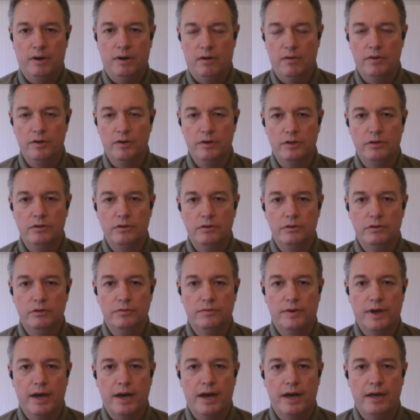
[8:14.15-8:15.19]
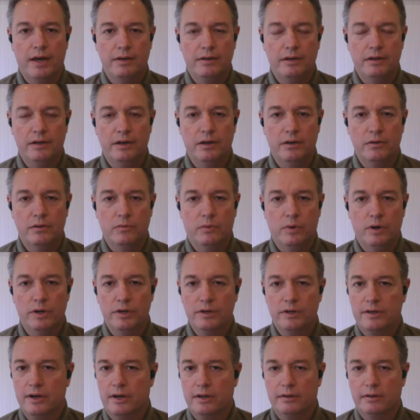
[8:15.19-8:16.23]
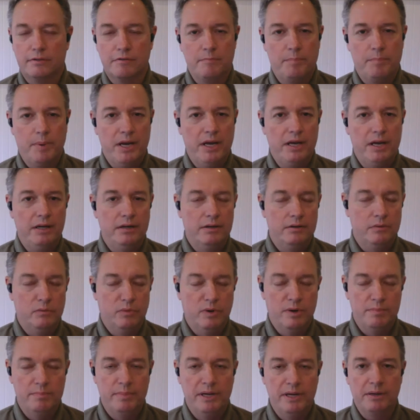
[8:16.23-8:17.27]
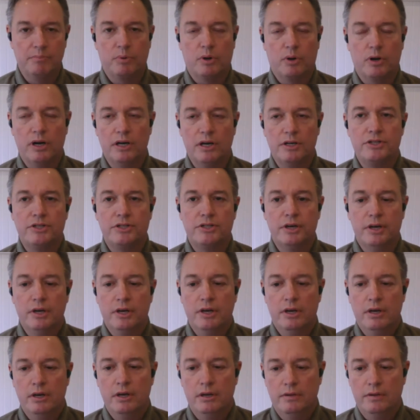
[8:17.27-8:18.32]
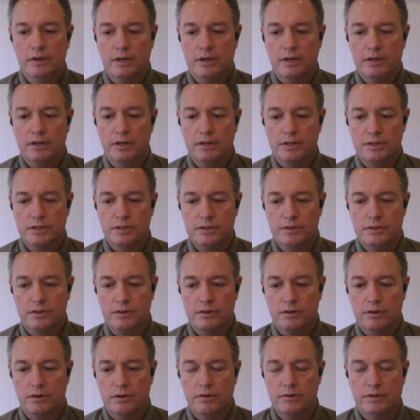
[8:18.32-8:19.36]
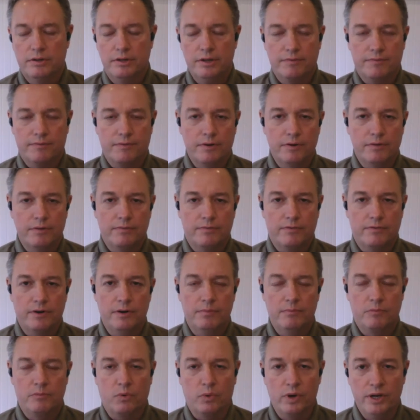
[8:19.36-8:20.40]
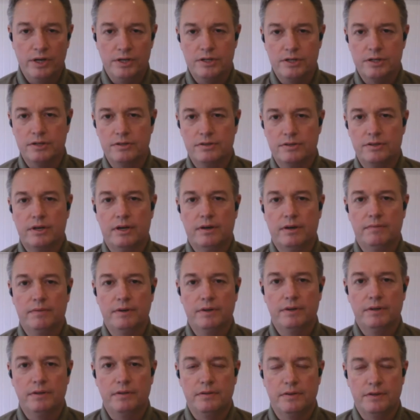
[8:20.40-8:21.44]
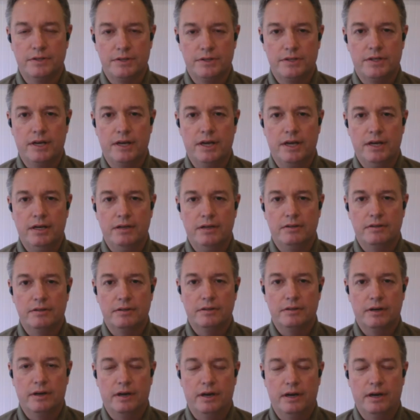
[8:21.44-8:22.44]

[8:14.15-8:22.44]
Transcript: Although you've got, one color of paint, one big brush, the conditions are different from regions of the state